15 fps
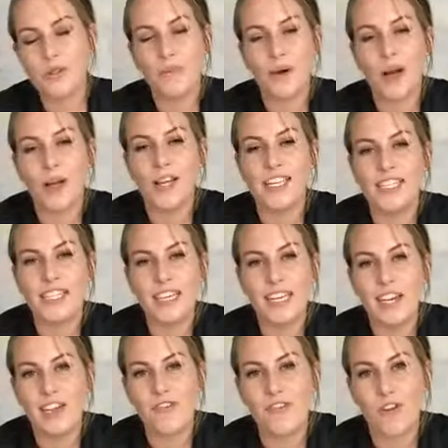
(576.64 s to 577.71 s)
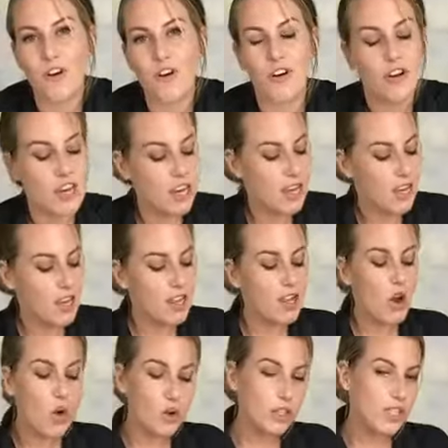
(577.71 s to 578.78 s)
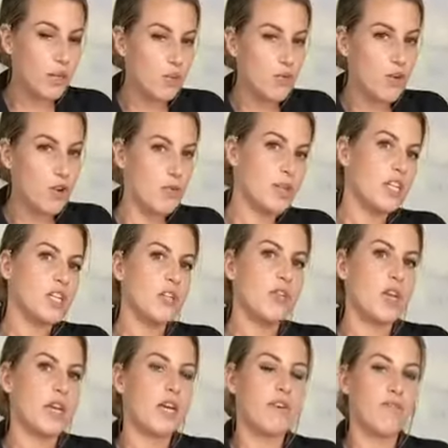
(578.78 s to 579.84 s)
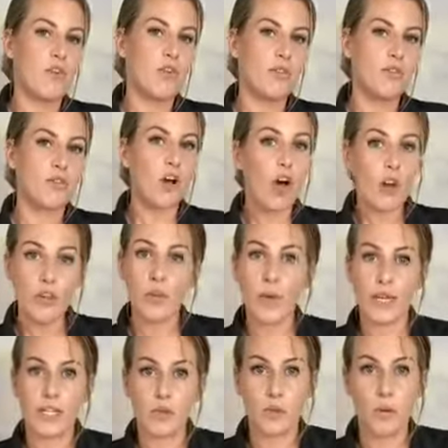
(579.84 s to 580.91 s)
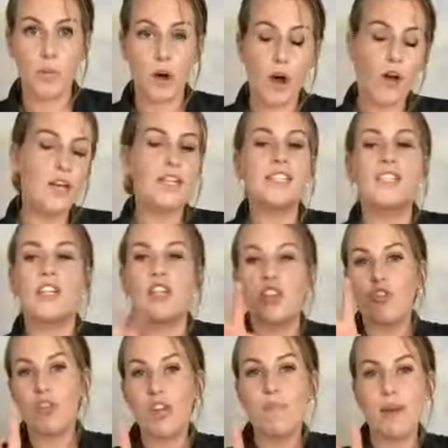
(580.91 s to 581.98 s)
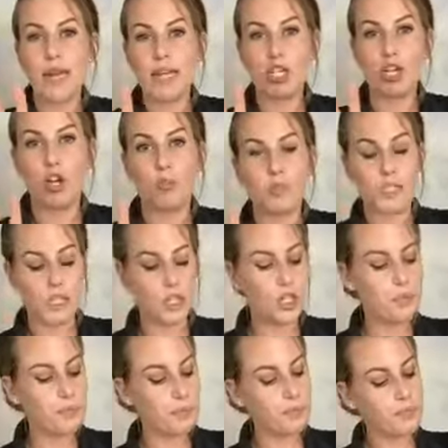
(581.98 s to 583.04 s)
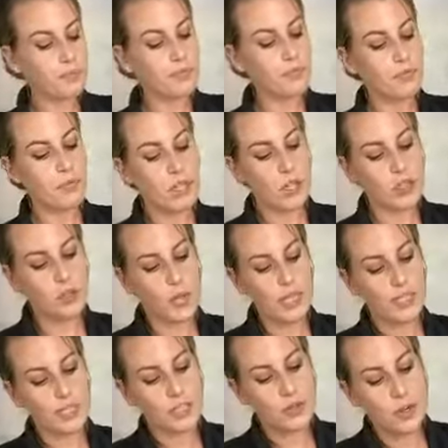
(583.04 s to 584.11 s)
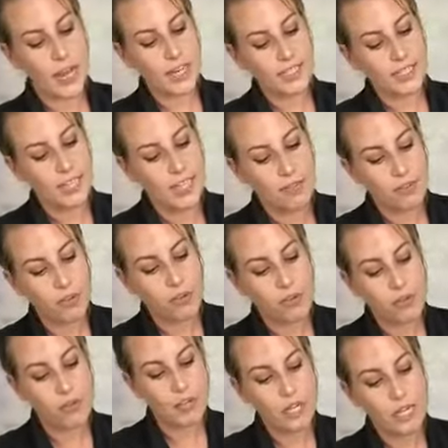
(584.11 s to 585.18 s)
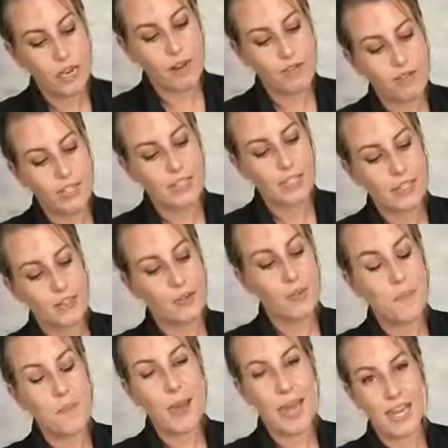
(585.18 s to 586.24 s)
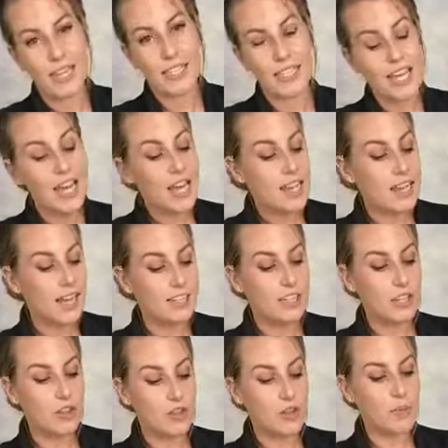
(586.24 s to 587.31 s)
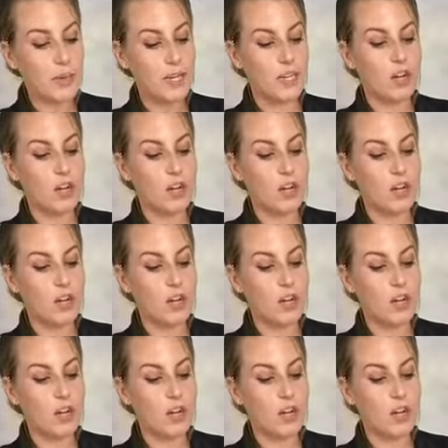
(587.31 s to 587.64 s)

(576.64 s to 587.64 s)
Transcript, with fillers: a ball as he can roll. The only type of armadillo that can roll all the way into a ball is the three-banded armadillo, you guessed it, you guys. They have three of these little bands. That's a three-banded